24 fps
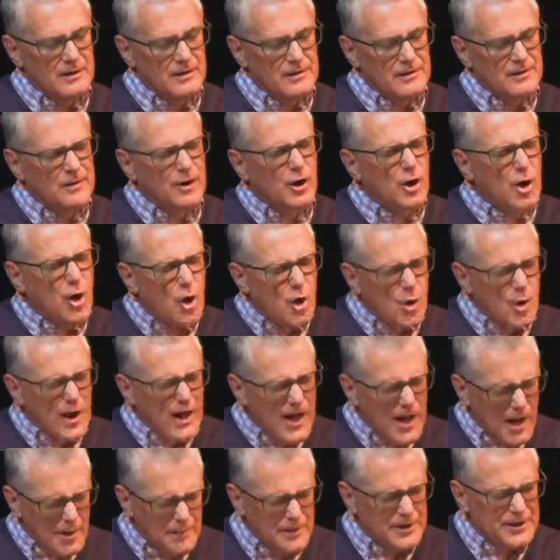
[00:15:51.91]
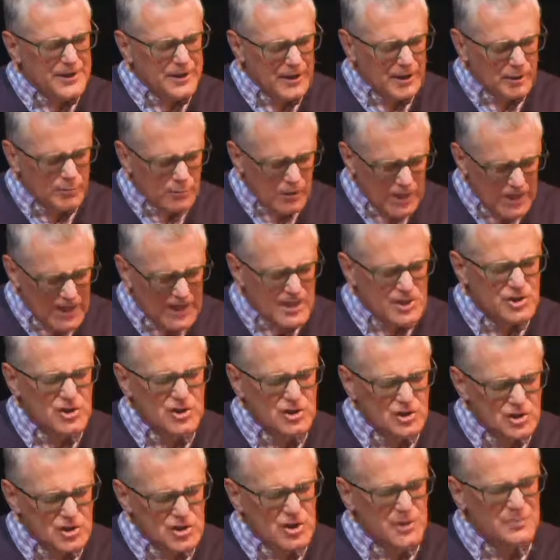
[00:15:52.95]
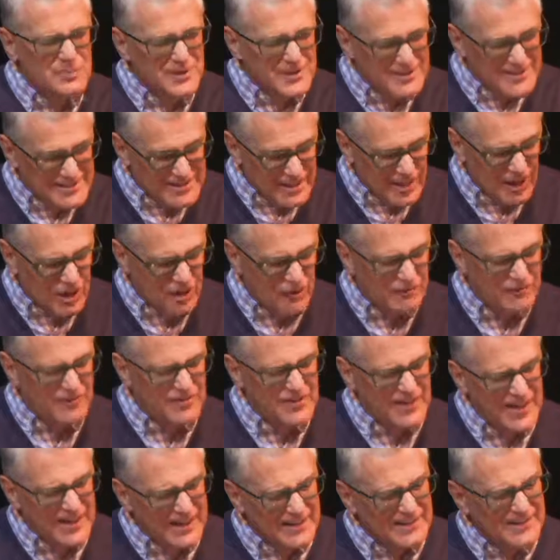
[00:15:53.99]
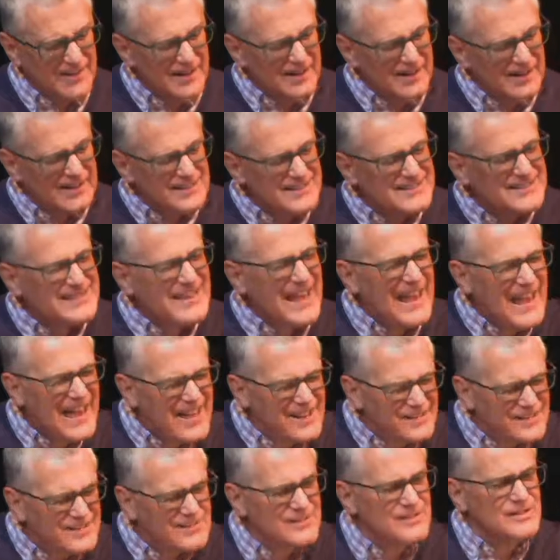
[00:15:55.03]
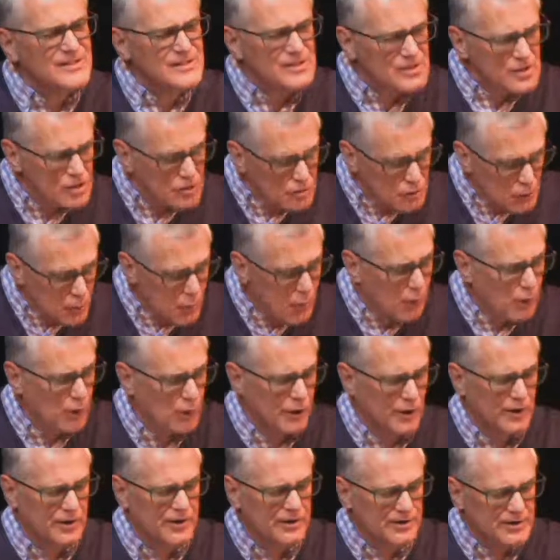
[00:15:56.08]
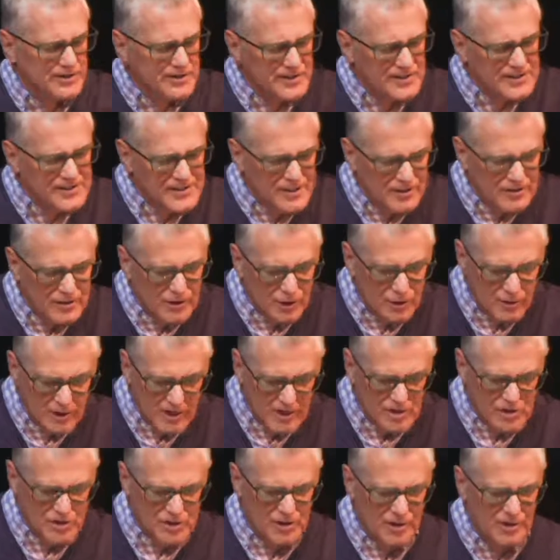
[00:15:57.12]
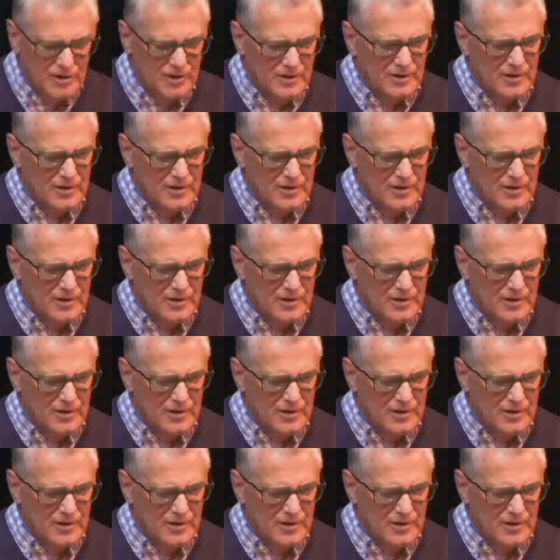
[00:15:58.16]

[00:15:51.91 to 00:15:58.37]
the cohabiting relationship itself that tends toward disintegration.